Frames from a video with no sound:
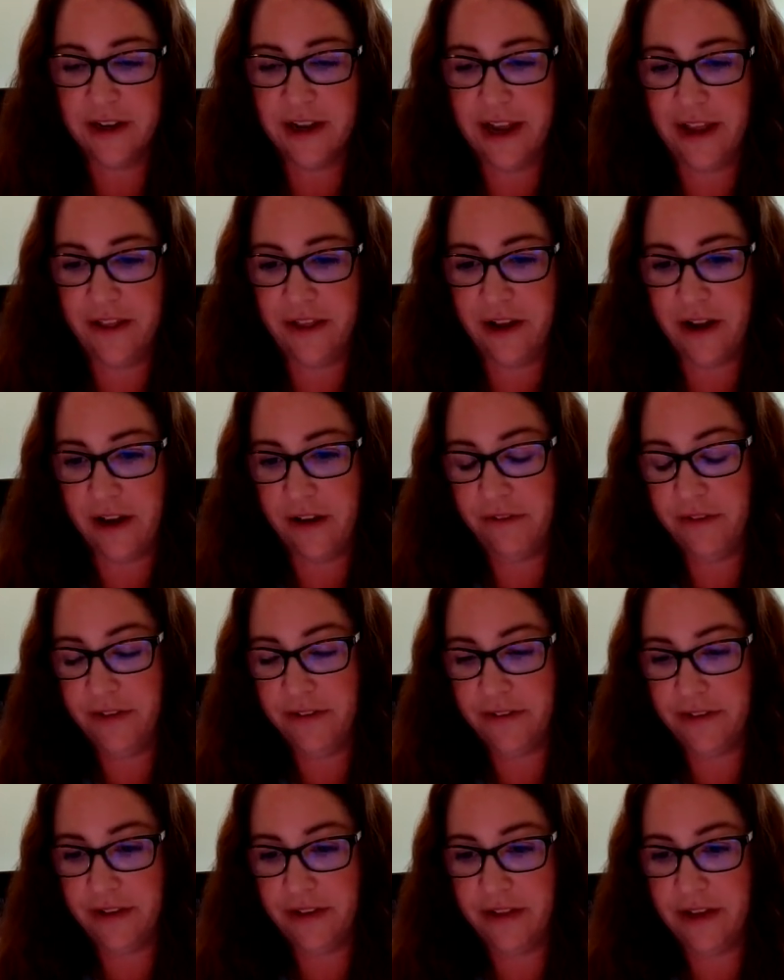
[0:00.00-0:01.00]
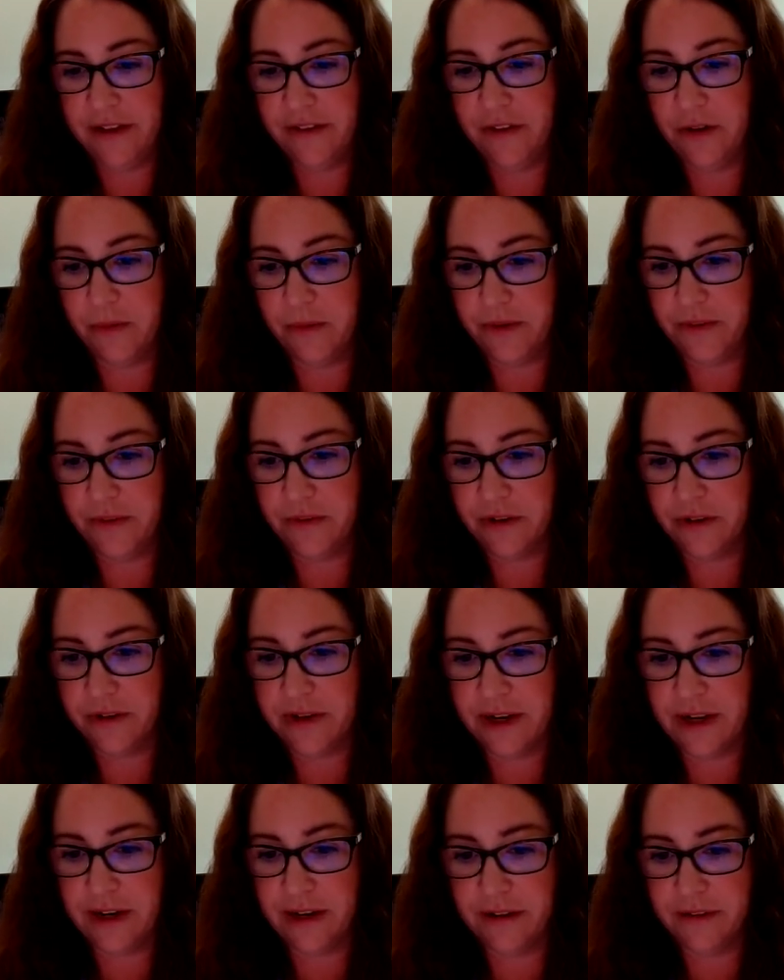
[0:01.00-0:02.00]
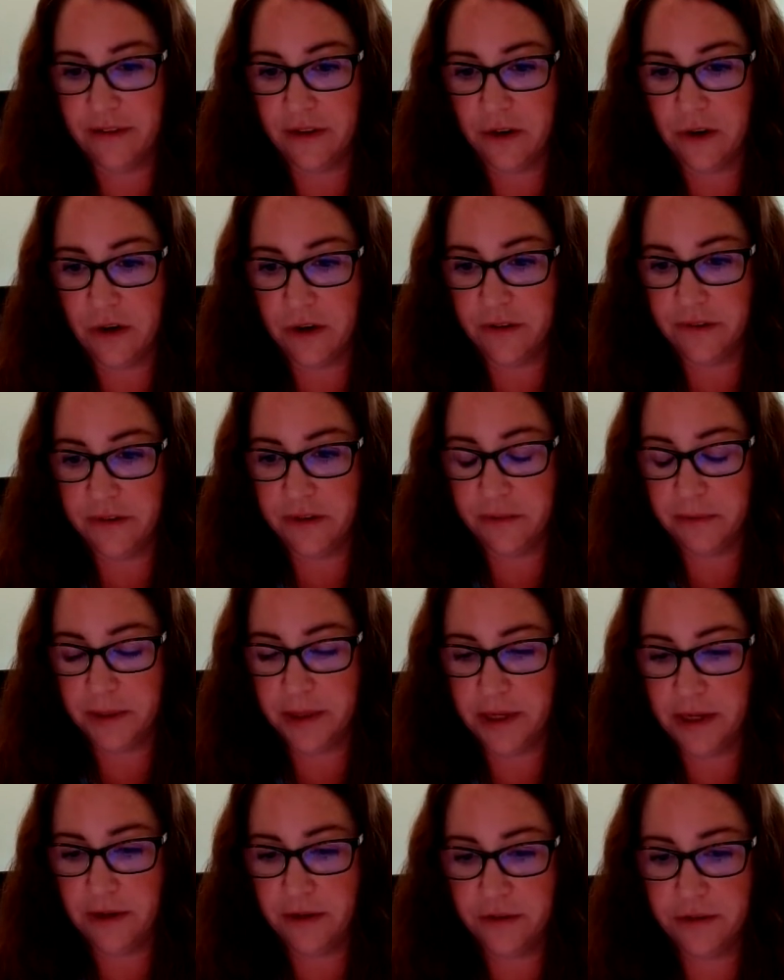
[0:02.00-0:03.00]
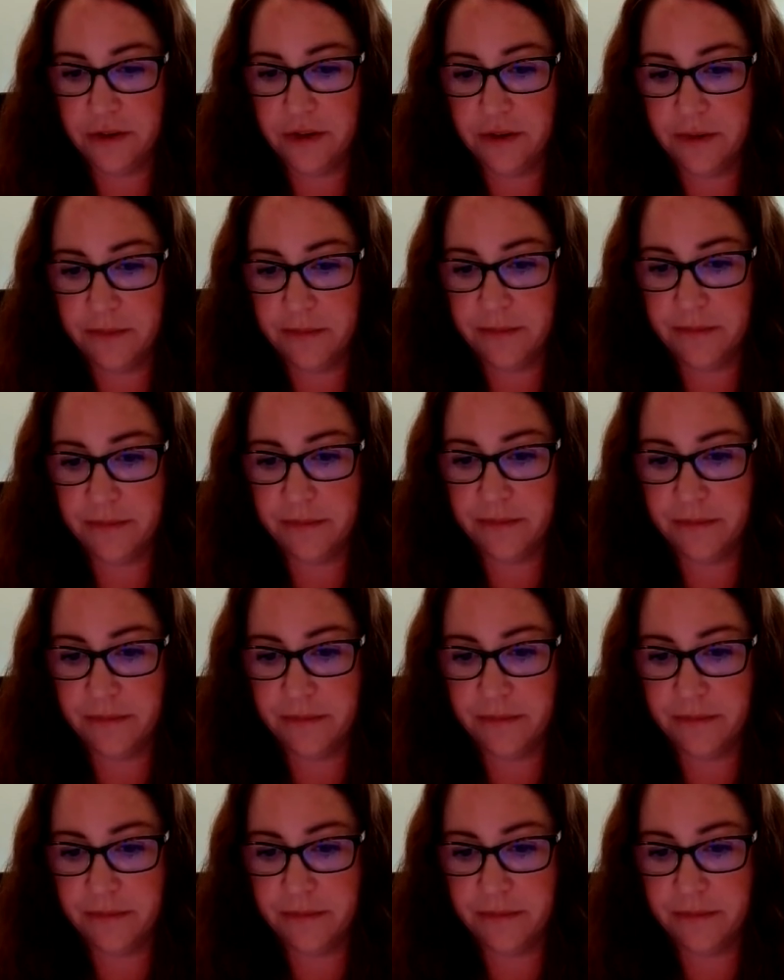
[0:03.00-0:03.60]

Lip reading: And obviously that's always looked at as a cost implication.